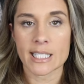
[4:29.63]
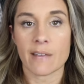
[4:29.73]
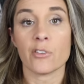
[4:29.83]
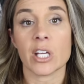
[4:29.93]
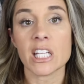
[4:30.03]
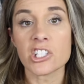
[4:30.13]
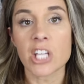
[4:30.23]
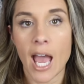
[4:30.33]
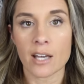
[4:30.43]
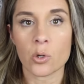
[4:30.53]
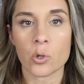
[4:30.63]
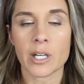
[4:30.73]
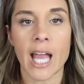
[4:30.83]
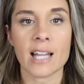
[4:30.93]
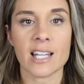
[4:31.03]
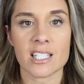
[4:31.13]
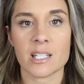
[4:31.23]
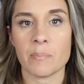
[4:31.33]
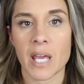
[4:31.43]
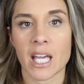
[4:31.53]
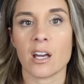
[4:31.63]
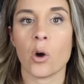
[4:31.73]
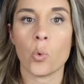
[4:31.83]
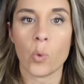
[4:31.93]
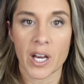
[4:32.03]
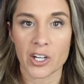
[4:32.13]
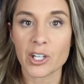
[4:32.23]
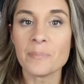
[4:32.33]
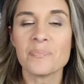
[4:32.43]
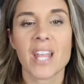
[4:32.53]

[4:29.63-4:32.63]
And for each category, I like to pick a winner,